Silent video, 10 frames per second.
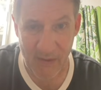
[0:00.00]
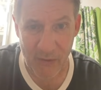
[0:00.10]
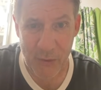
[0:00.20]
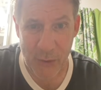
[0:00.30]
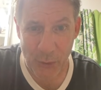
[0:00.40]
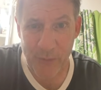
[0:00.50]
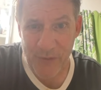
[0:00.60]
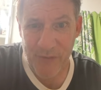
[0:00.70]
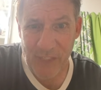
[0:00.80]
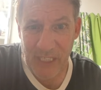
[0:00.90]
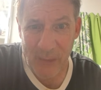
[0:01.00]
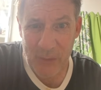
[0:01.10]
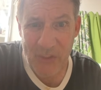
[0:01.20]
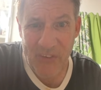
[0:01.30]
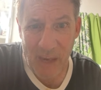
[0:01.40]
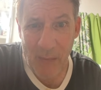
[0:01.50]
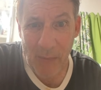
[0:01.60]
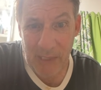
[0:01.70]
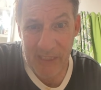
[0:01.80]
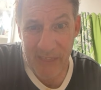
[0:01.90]
June 15th was the day we
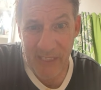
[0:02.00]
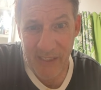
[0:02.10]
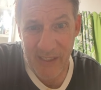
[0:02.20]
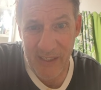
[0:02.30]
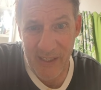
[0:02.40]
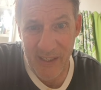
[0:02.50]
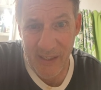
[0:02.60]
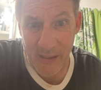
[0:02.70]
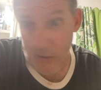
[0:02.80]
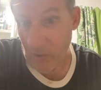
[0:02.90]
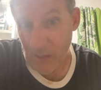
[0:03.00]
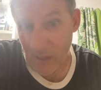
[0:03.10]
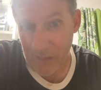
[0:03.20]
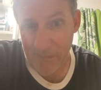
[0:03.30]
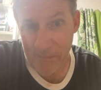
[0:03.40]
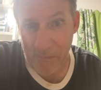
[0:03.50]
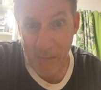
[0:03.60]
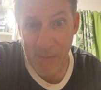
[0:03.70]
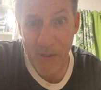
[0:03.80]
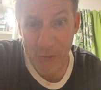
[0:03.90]
were leaving. Look it up.
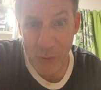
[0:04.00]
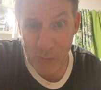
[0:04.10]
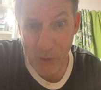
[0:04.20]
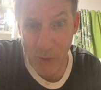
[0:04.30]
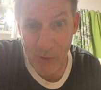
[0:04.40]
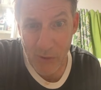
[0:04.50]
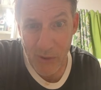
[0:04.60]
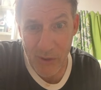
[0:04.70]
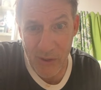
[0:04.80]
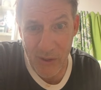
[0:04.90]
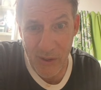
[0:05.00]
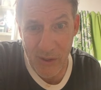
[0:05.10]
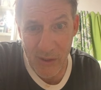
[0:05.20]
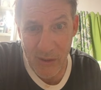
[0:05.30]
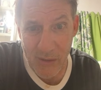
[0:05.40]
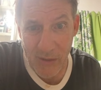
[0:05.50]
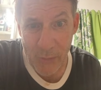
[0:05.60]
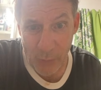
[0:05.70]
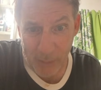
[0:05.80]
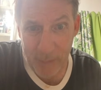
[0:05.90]
Mount Pinatubo
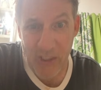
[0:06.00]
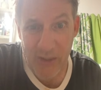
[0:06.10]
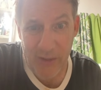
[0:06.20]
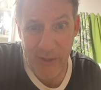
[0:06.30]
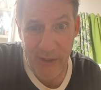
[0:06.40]
erupted.